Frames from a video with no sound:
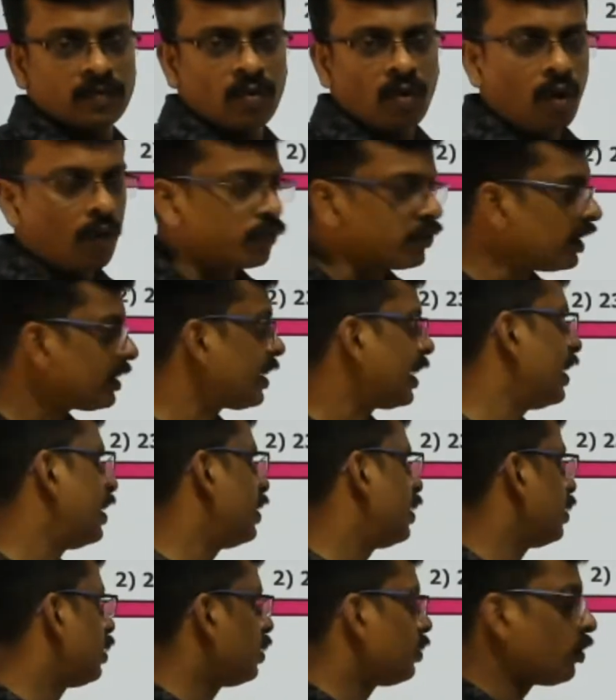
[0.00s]
of the train,
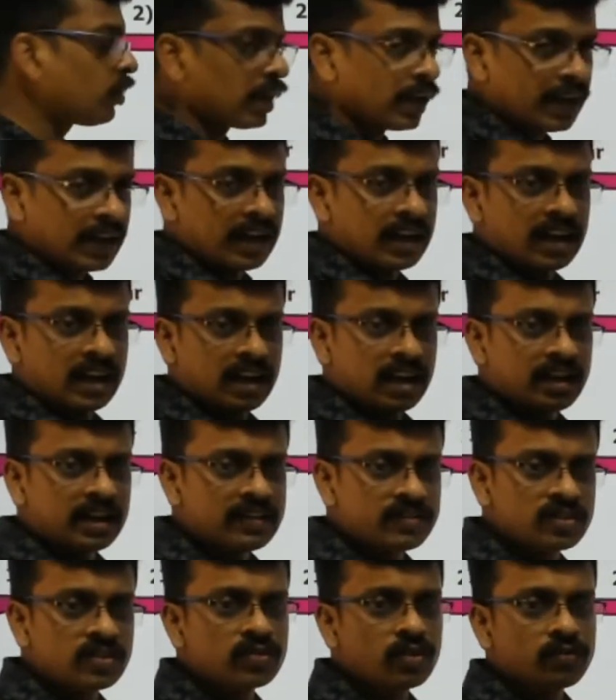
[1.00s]
total
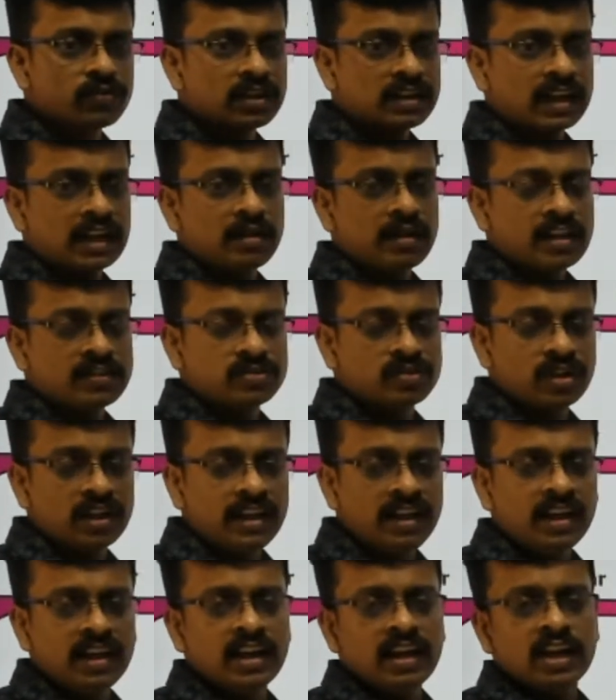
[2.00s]
distance of the train,
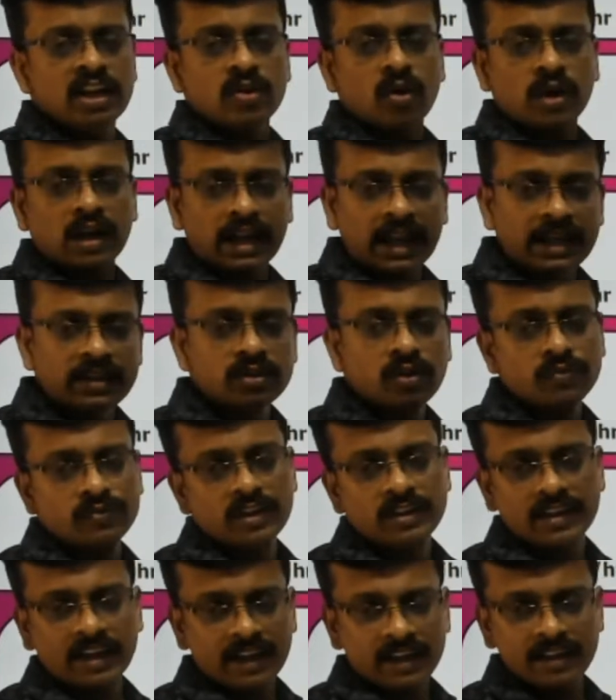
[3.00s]
actually total length of
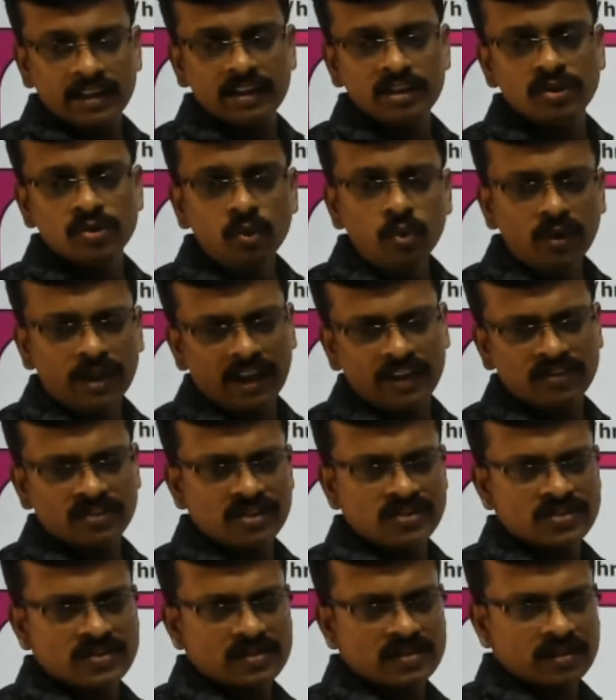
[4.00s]
the train in two
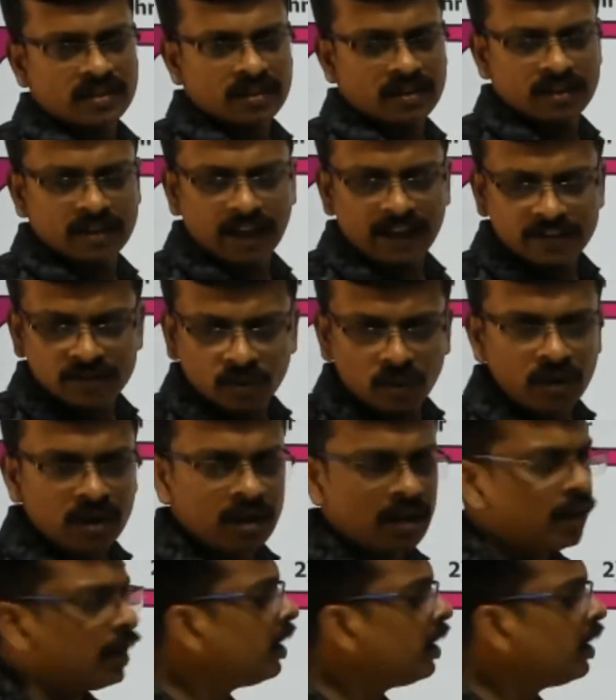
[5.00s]
cases. That's all.